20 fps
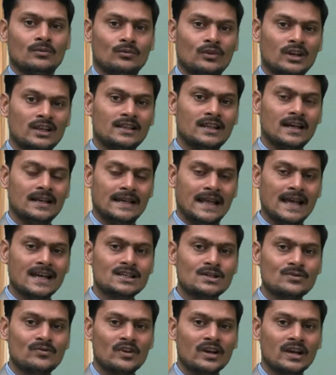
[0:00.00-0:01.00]
with the
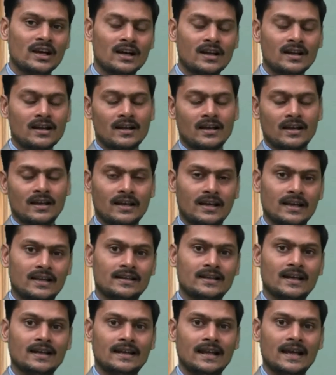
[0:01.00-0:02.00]
next figure
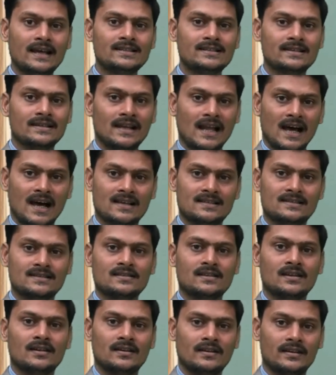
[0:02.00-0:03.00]
in the next
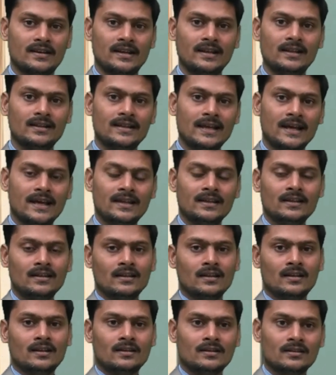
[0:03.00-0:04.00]
class. Till
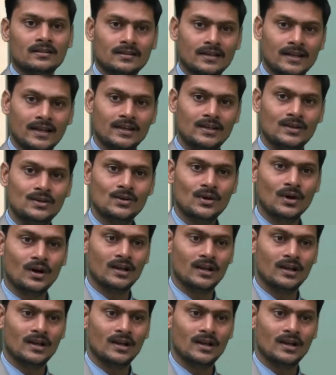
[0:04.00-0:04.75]
then, thank you